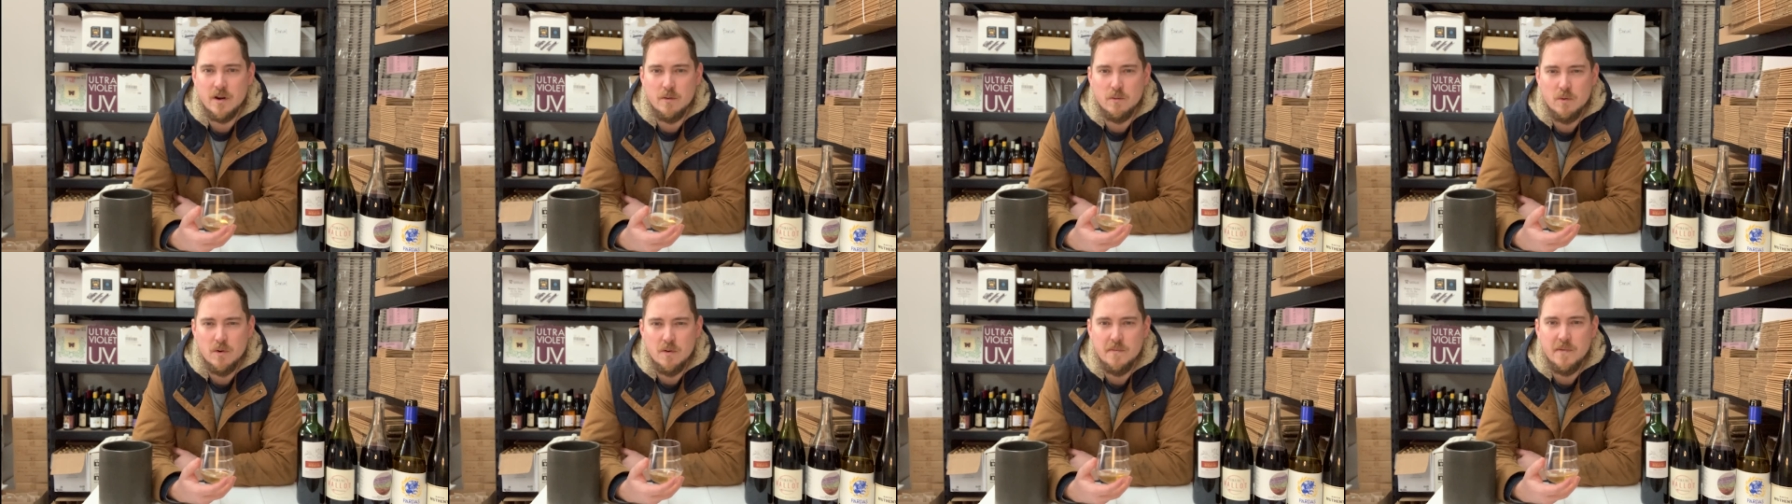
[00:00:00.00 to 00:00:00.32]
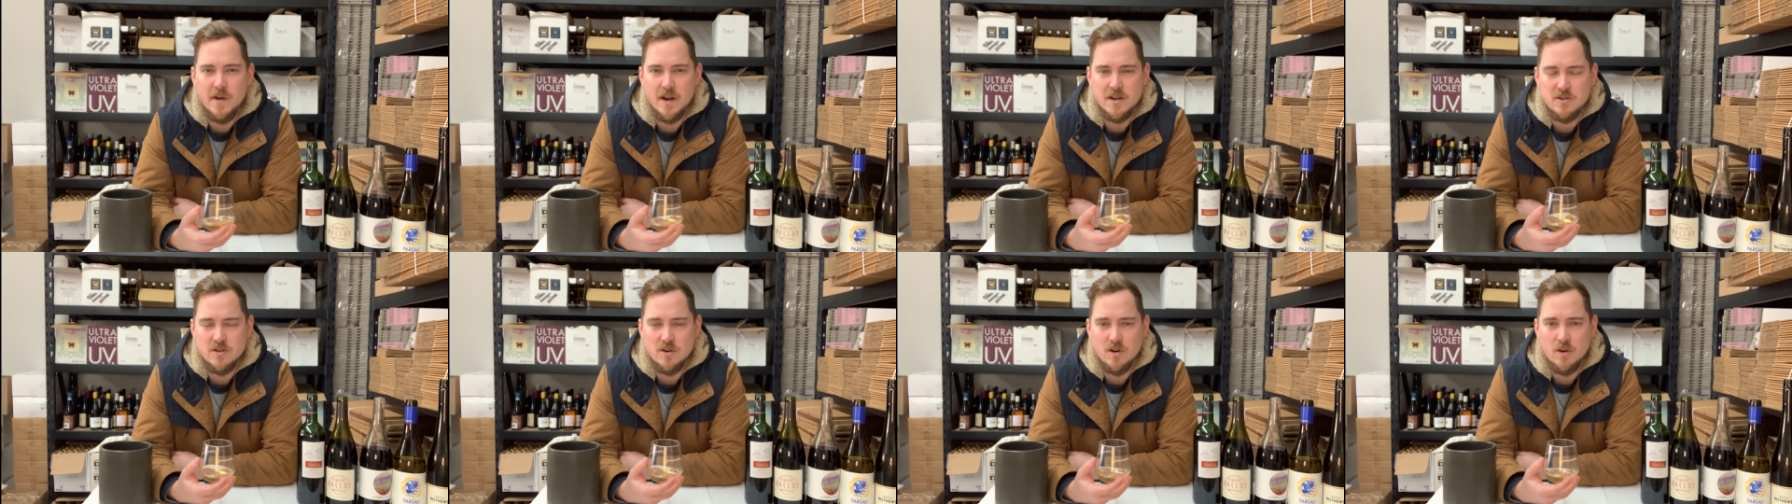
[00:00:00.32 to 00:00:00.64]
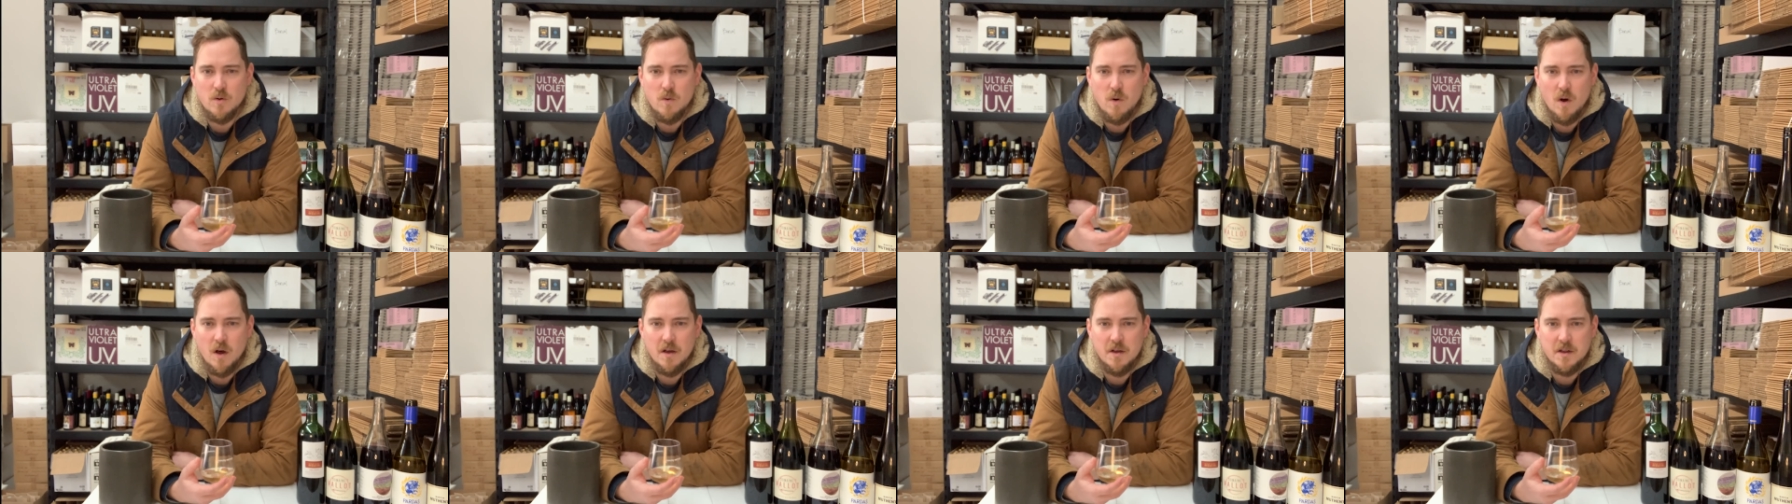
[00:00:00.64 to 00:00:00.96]
root vegetal
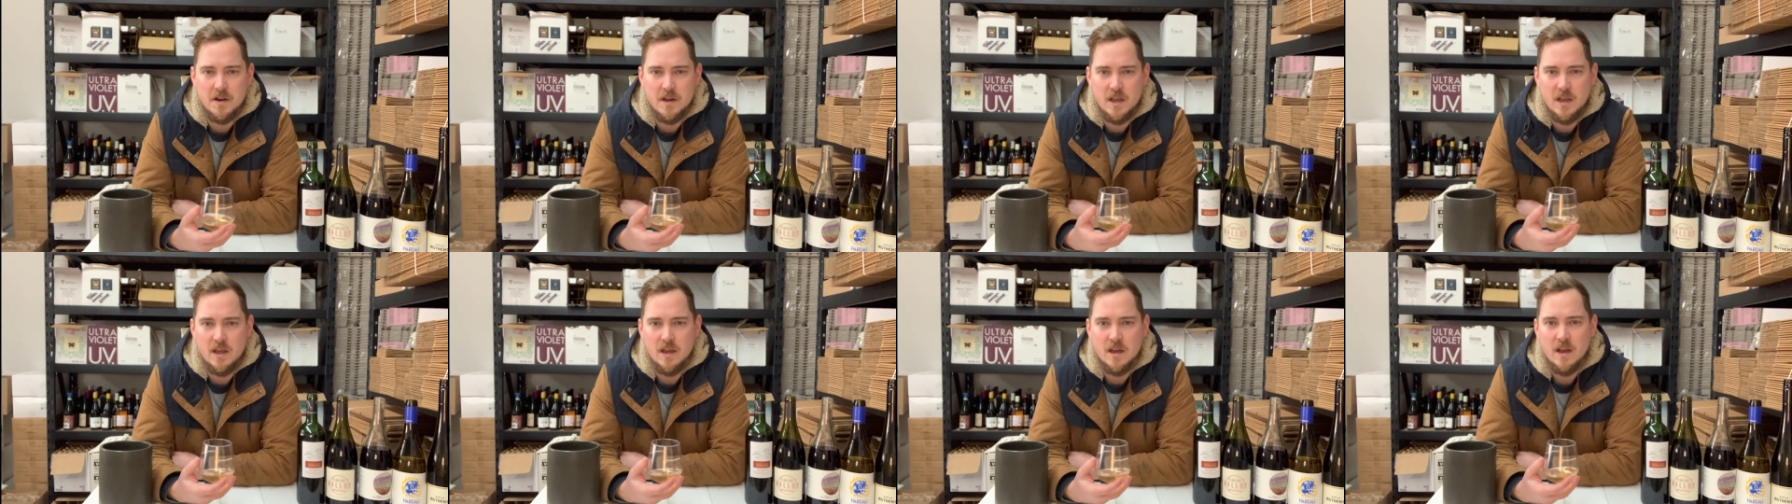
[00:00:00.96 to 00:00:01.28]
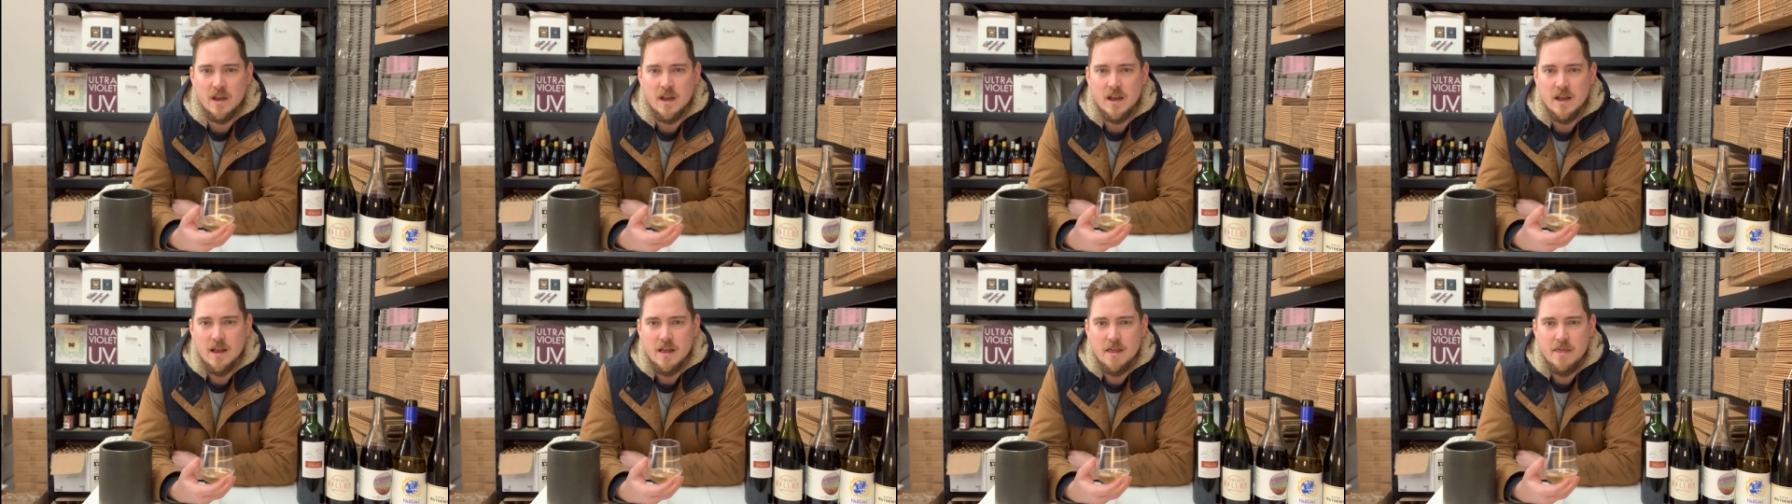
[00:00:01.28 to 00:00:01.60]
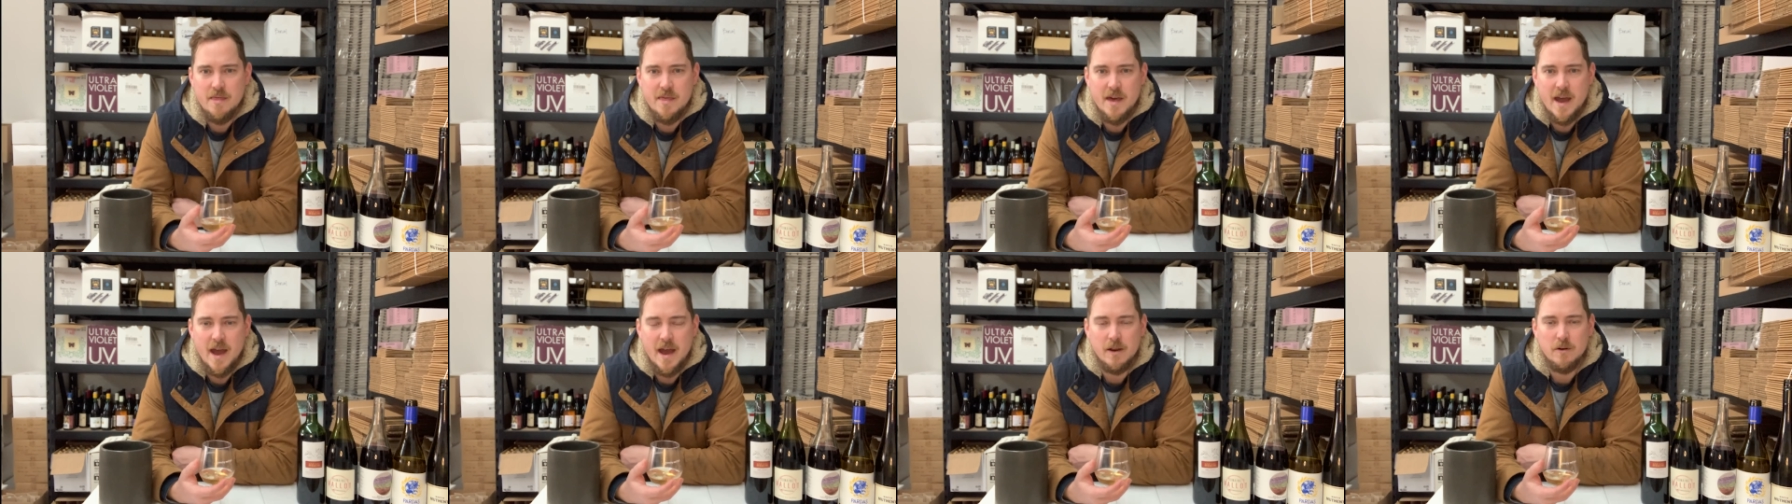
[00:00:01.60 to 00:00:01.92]
quality
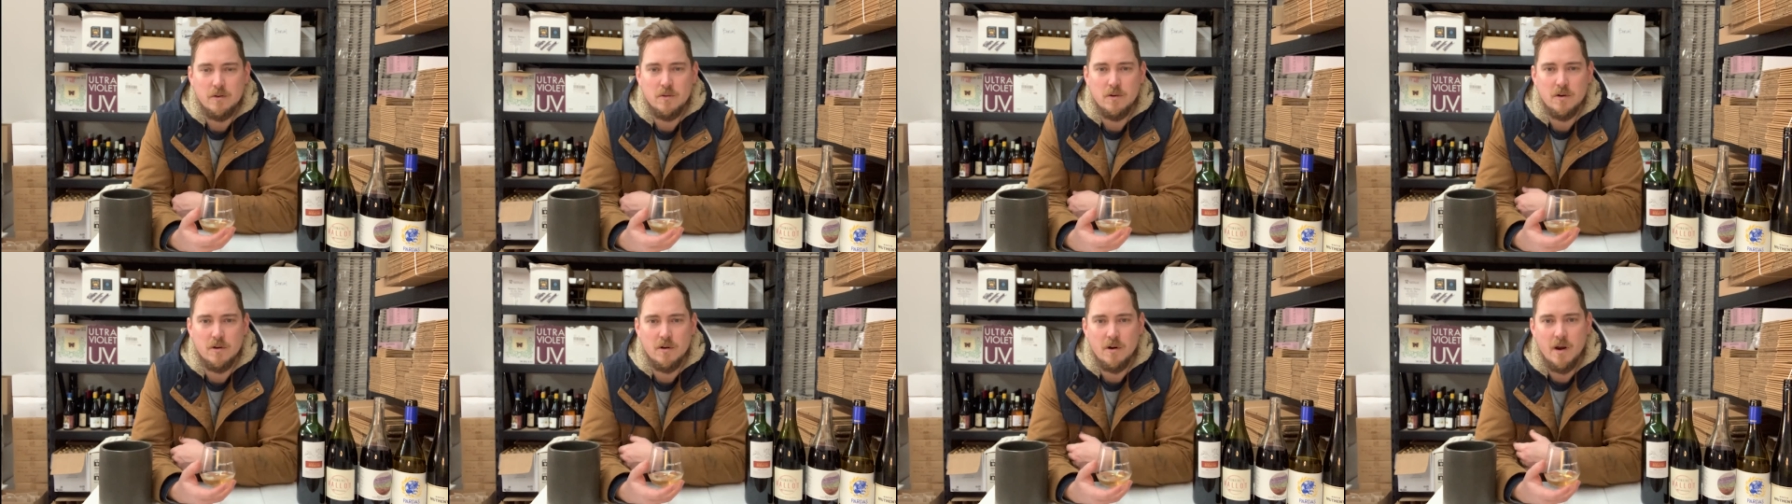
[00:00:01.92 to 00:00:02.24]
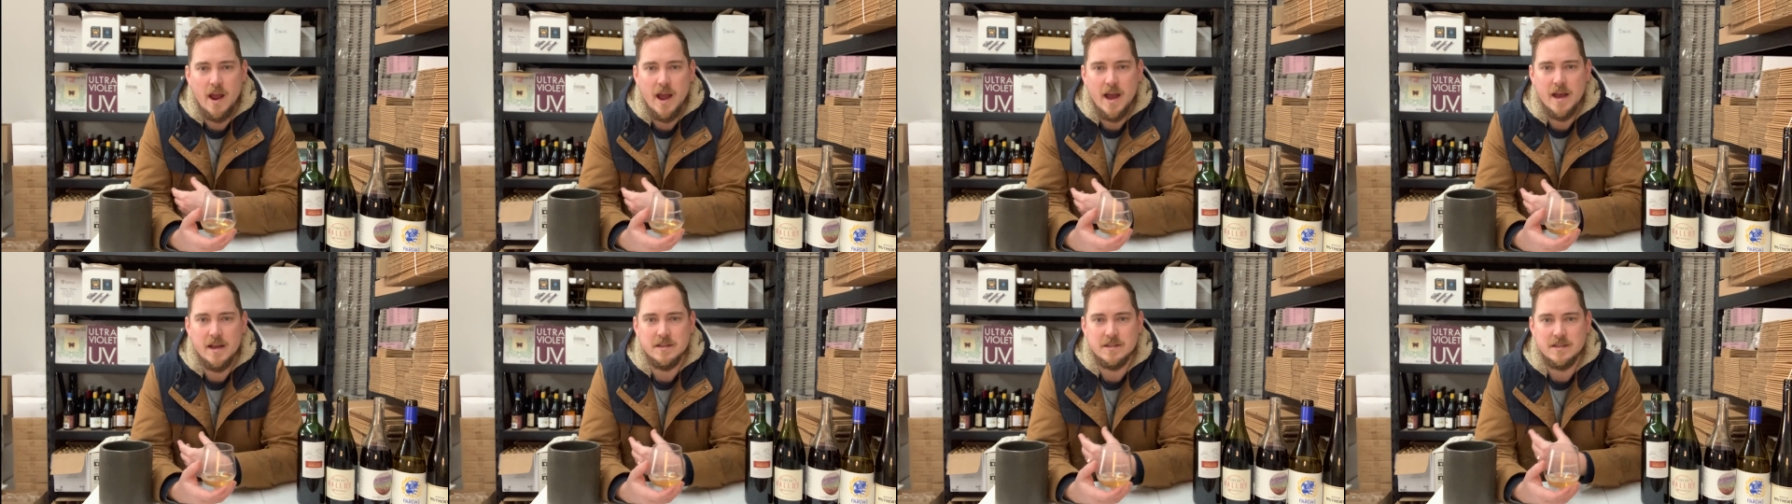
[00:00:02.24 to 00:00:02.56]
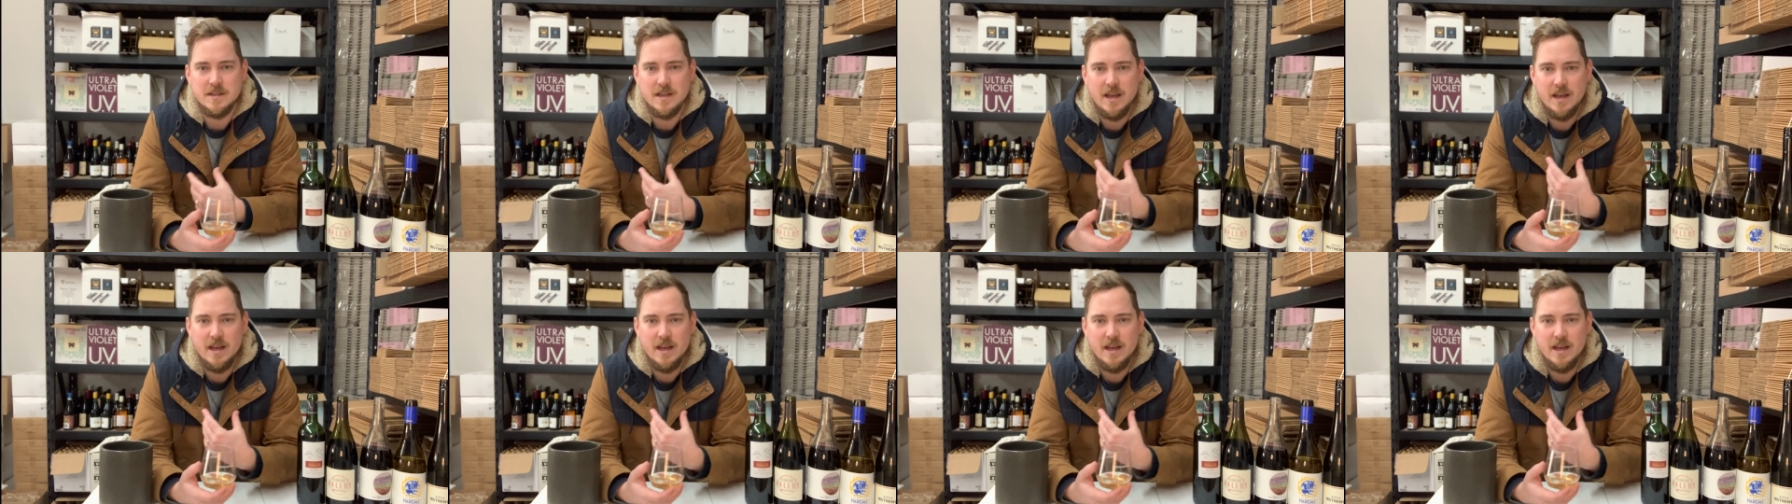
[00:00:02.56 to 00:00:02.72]
that Grüner has.